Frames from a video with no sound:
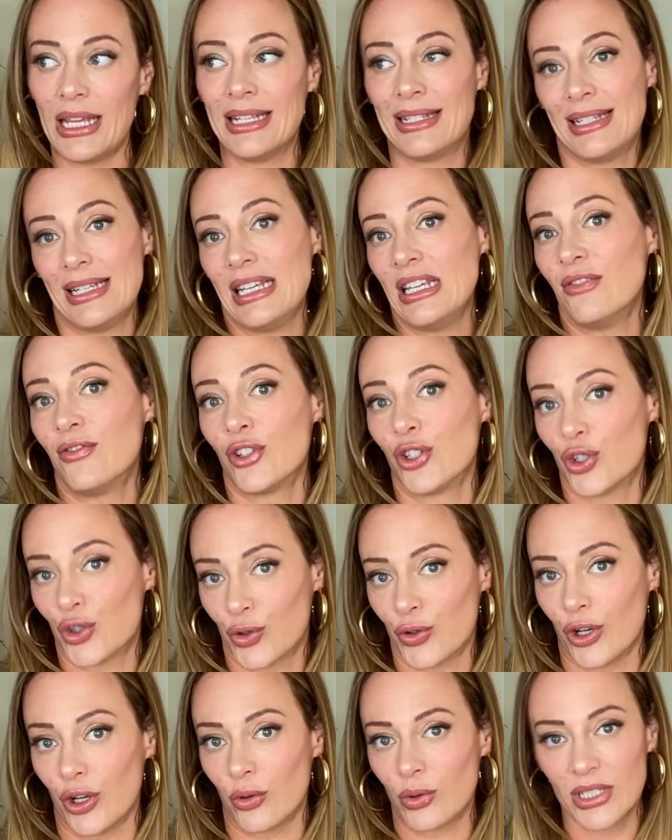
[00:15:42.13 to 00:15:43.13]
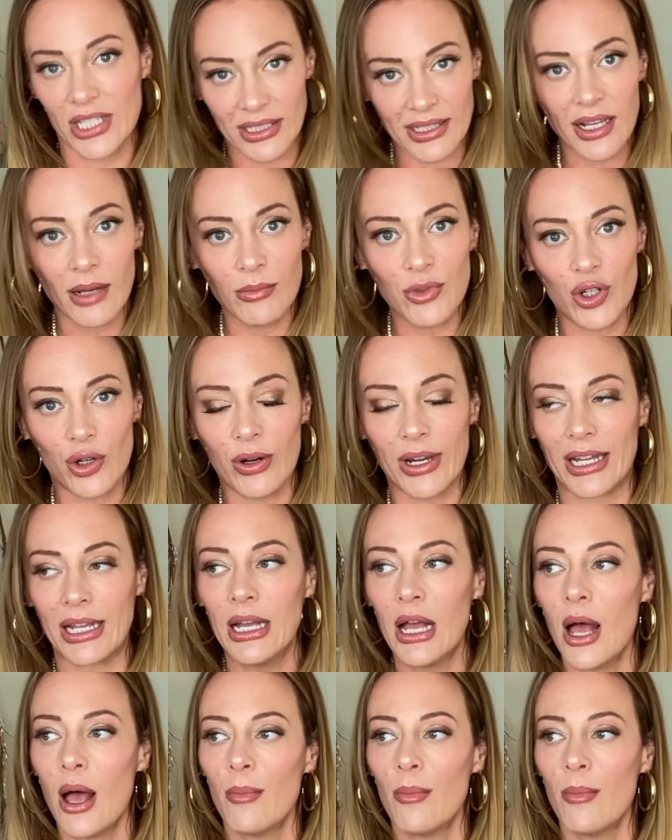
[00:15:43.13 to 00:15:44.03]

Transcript: is even true to some degree?